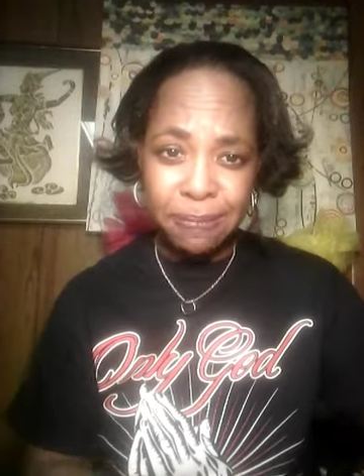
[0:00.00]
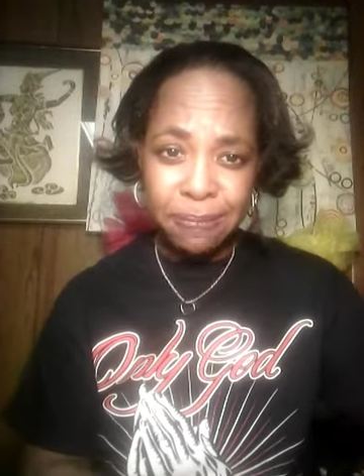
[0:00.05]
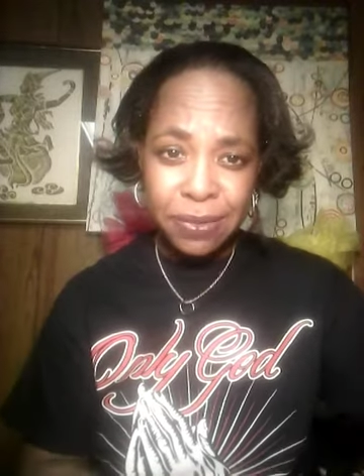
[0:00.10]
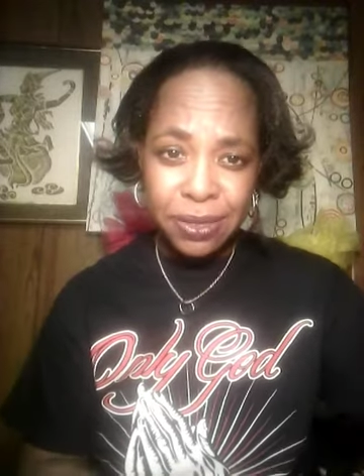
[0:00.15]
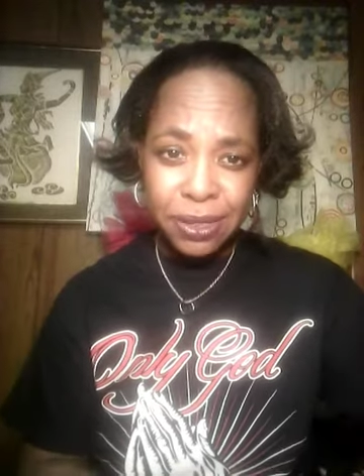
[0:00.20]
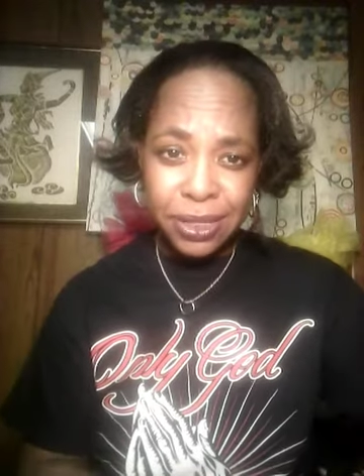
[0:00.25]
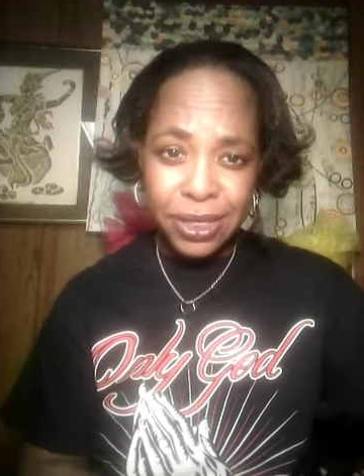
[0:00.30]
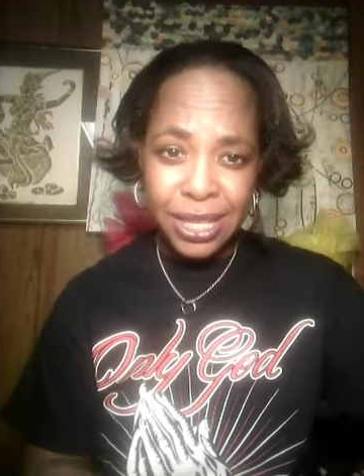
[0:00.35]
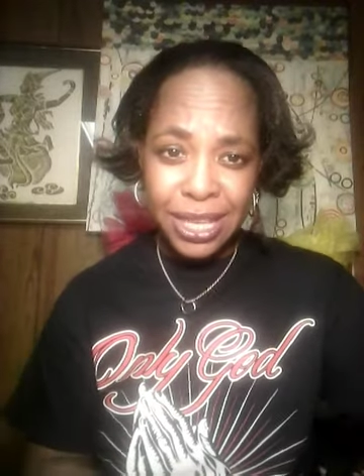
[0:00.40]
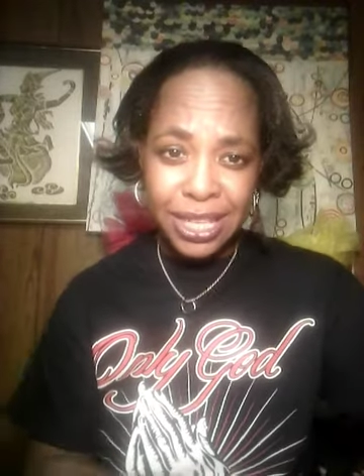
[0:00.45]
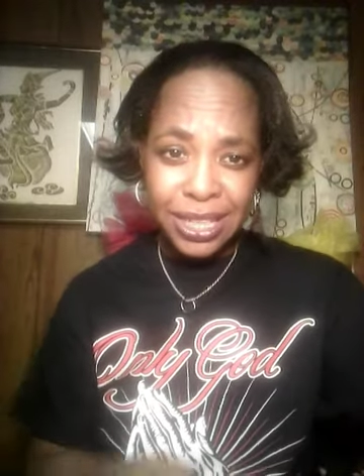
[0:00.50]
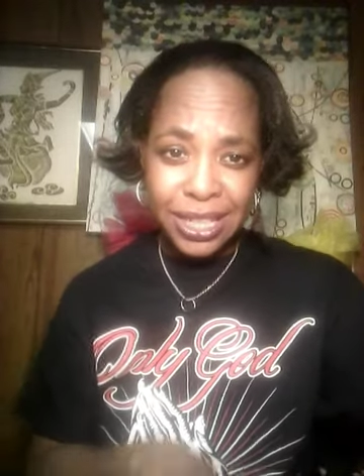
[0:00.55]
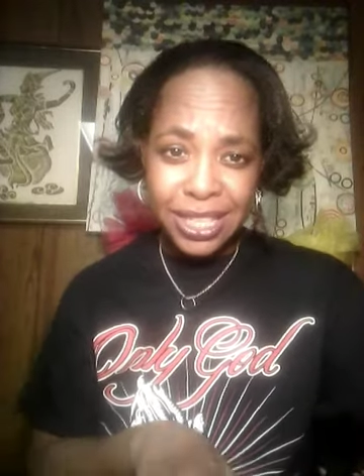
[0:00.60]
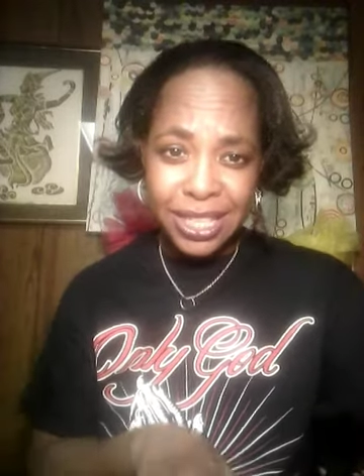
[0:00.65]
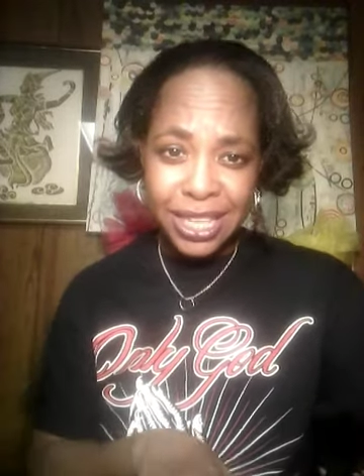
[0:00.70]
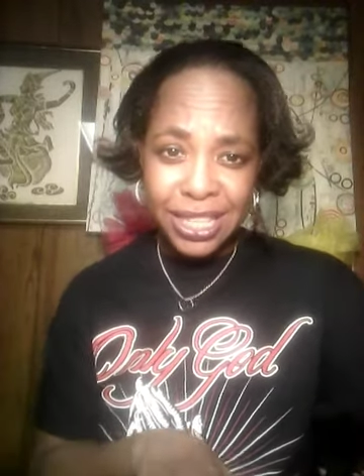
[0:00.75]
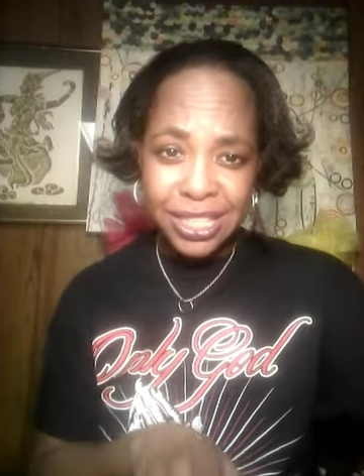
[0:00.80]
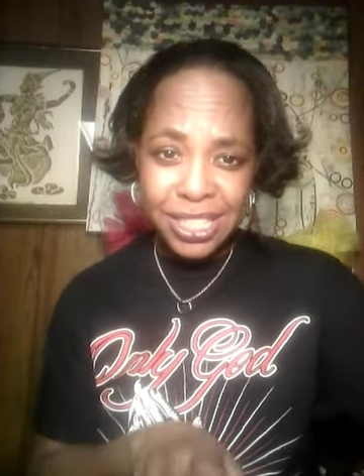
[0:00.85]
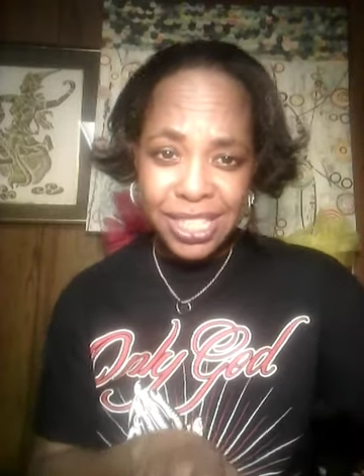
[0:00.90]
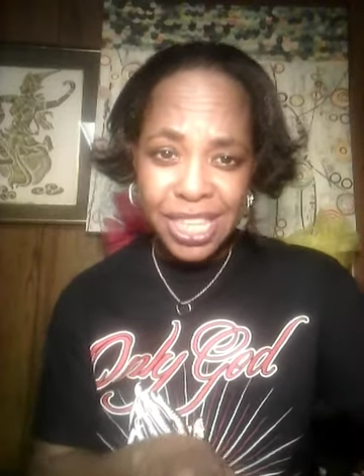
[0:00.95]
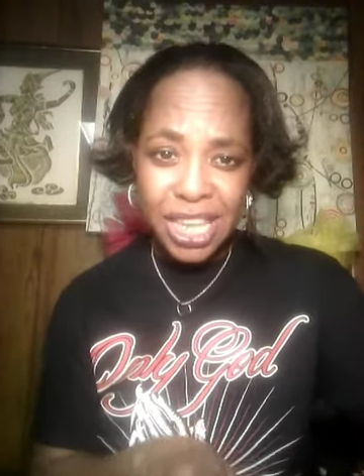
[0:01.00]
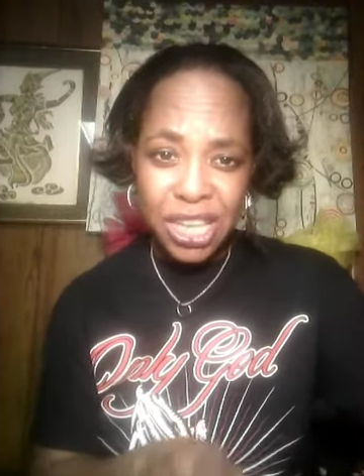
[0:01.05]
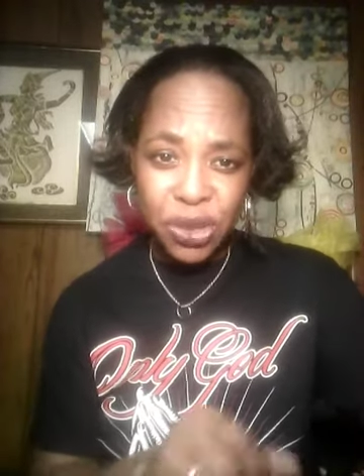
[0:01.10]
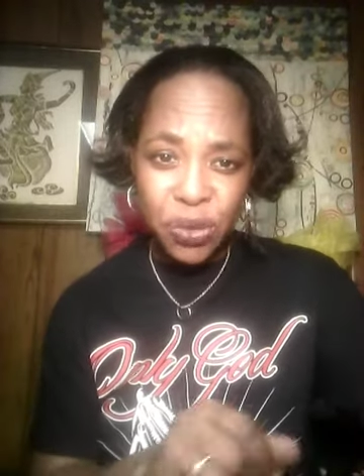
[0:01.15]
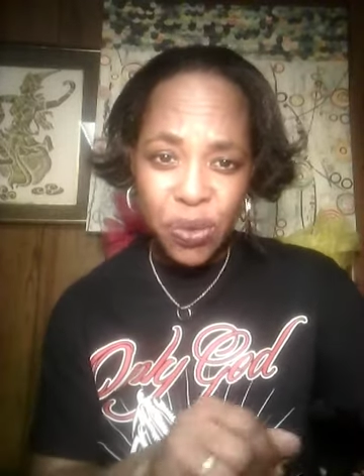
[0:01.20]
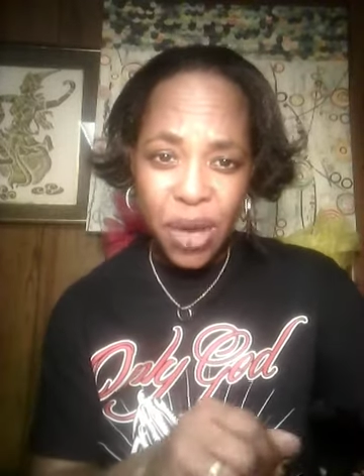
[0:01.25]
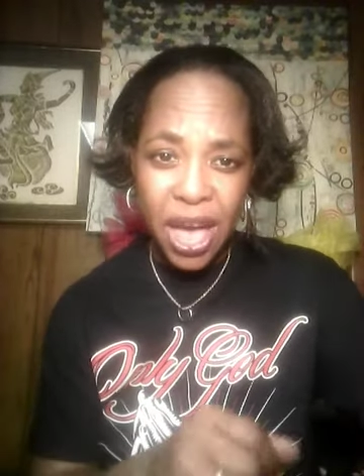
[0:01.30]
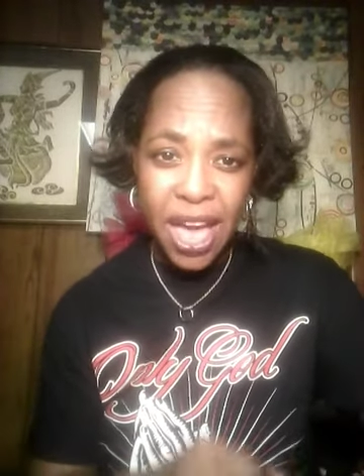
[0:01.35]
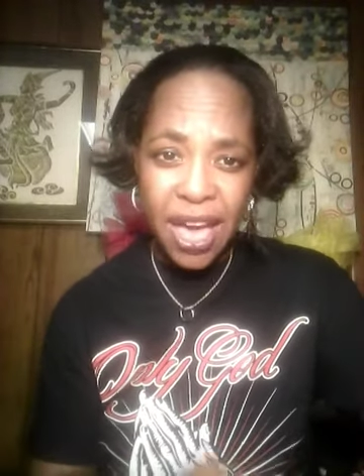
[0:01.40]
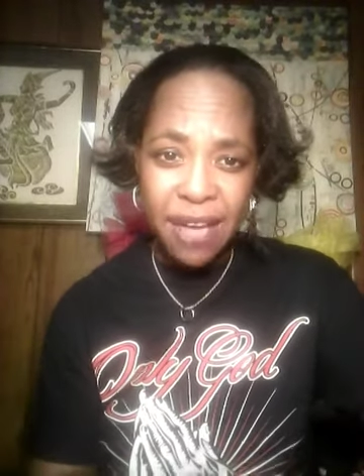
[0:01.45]
let's say you
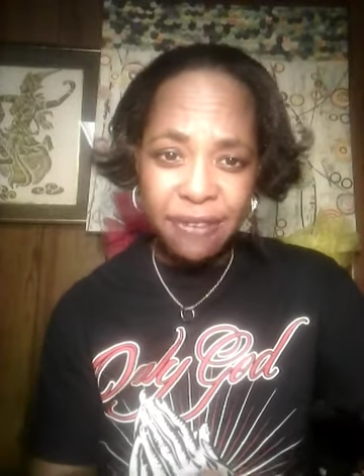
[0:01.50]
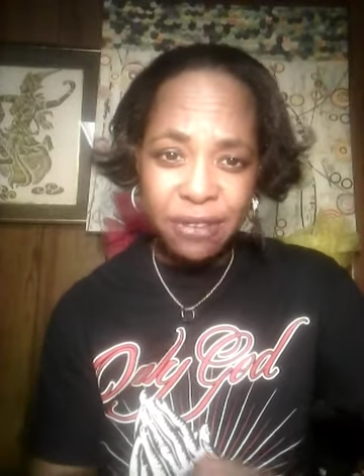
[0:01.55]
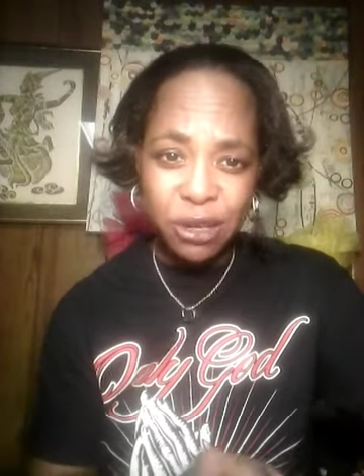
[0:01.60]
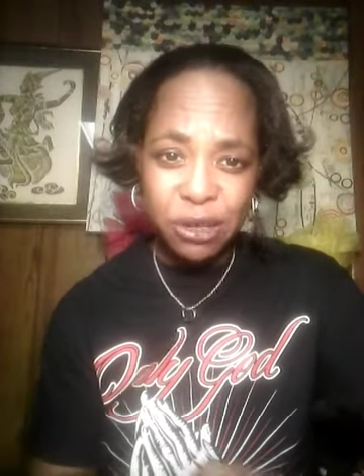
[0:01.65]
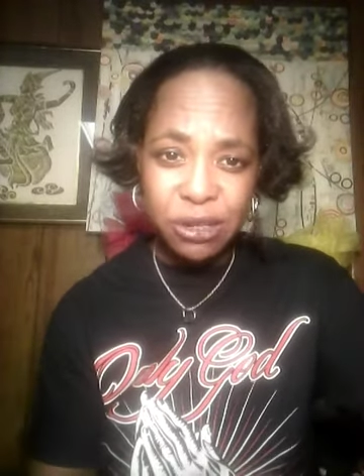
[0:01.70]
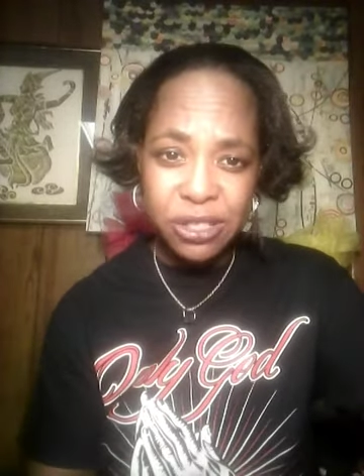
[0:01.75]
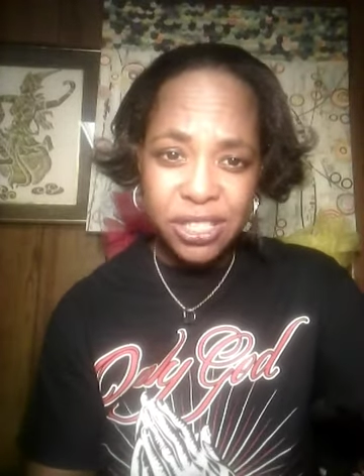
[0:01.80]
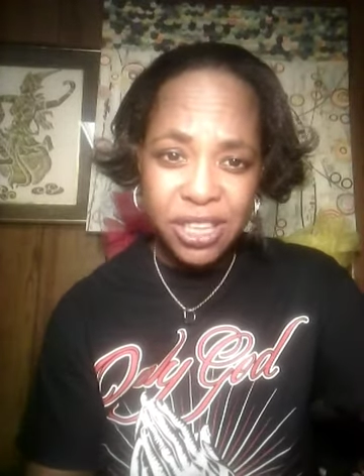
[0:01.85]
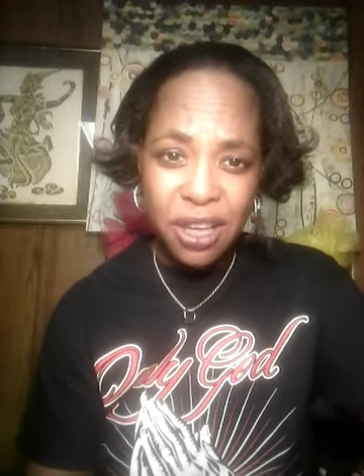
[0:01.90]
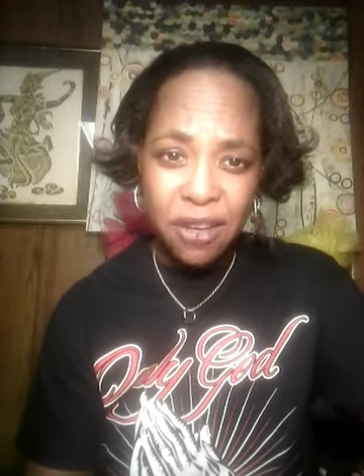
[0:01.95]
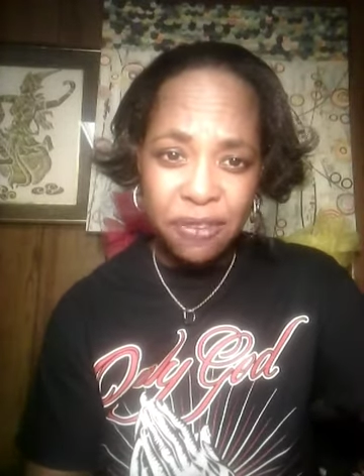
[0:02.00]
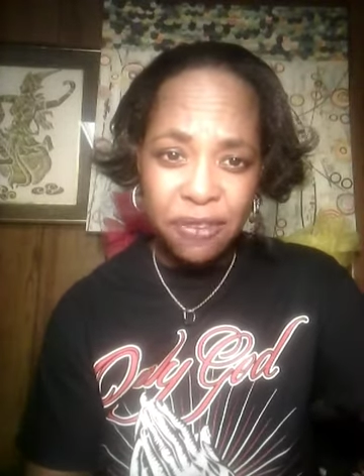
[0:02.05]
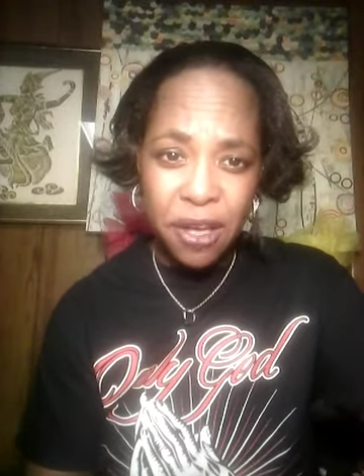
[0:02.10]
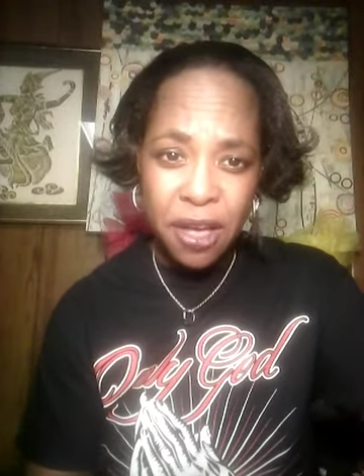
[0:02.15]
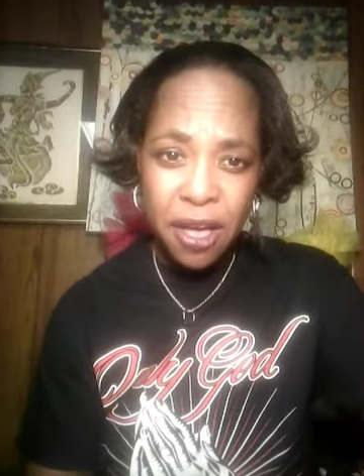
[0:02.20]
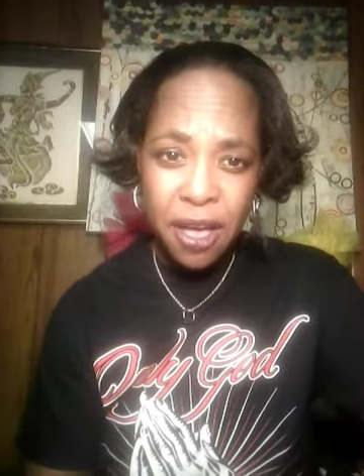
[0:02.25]
have yourself a,